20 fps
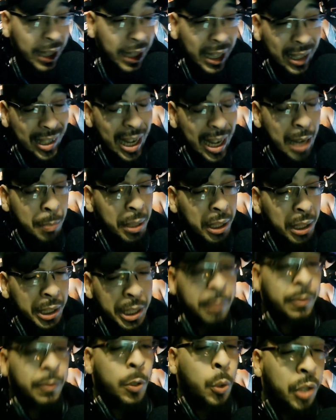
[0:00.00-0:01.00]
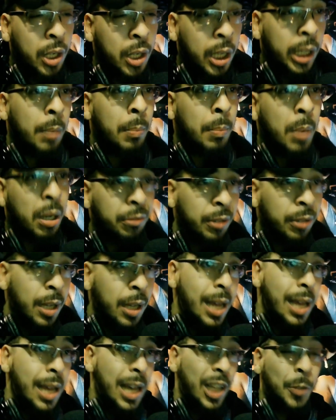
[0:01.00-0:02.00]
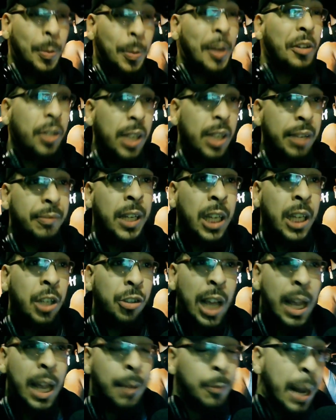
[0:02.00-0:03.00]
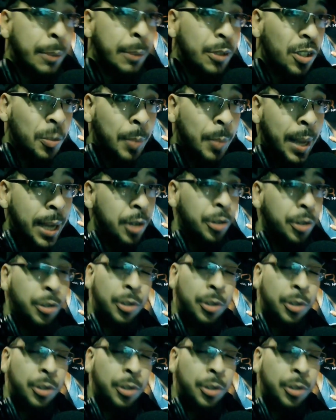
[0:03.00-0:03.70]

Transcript: 10 million views in, a month. Especially if Nicky Jam raps in Spanish.